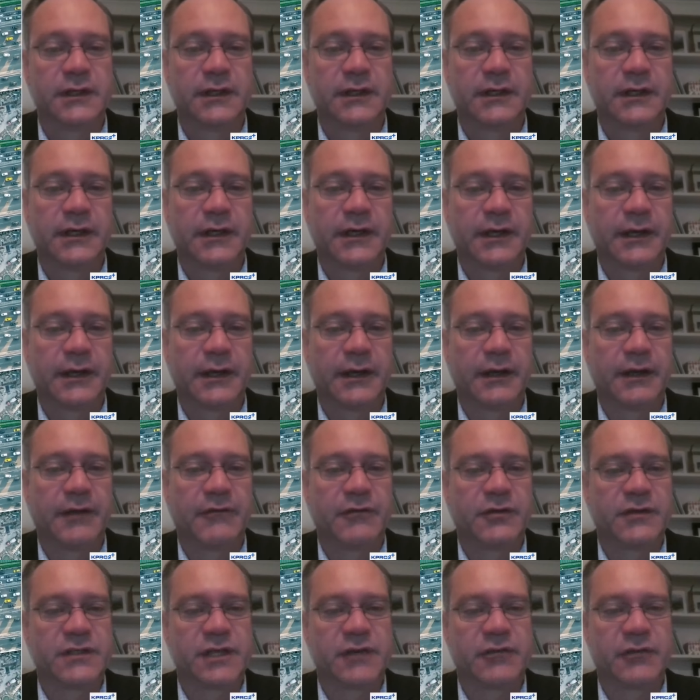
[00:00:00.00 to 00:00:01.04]
uh, give
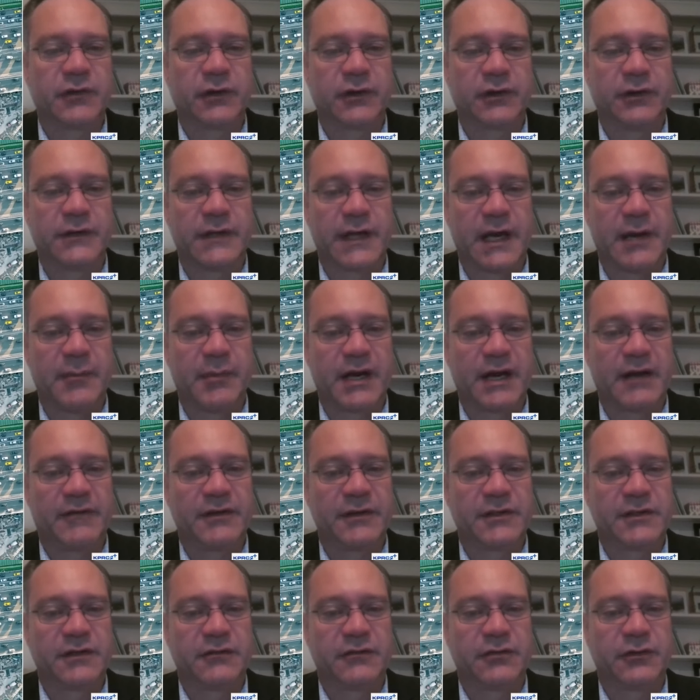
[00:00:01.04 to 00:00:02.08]
yourself a little time. But
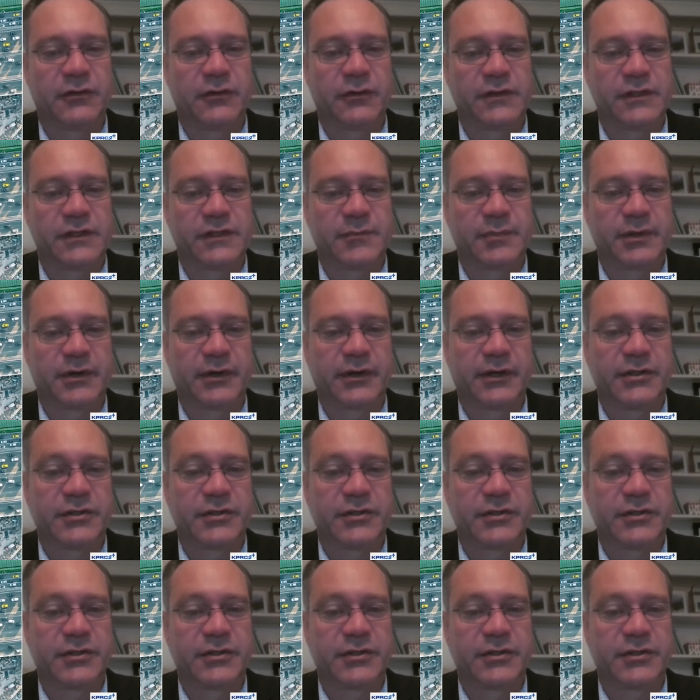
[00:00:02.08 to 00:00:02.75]
obviously, for those experienced